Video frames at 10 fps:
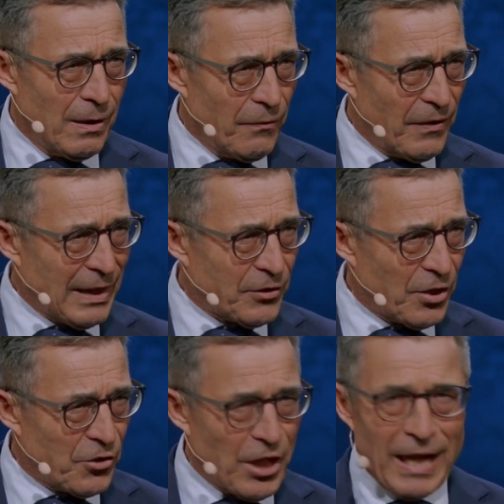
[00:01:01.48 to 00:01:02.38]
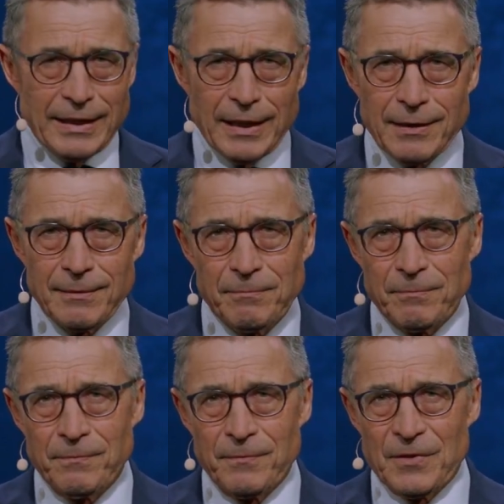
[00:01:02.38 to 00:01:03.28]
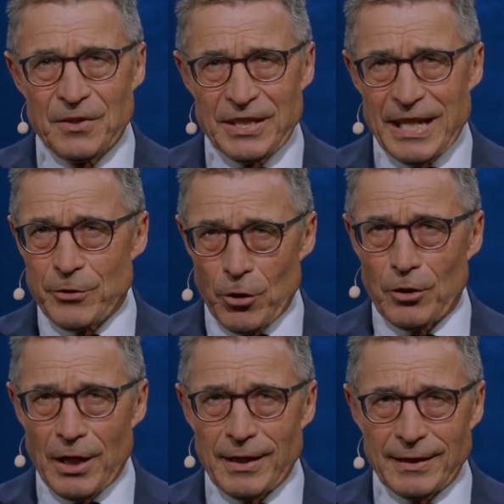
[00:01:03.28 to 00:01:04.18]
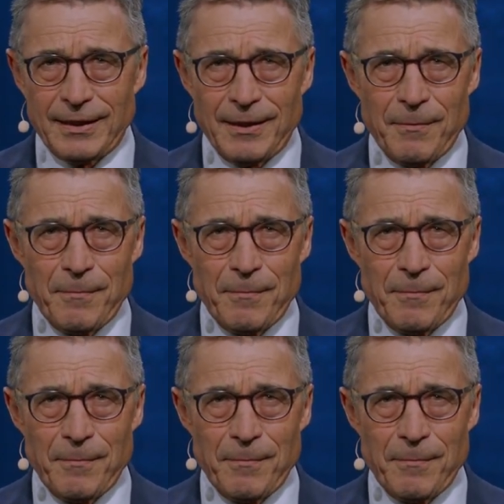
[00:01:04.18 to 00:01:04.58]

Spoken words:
that China did not like.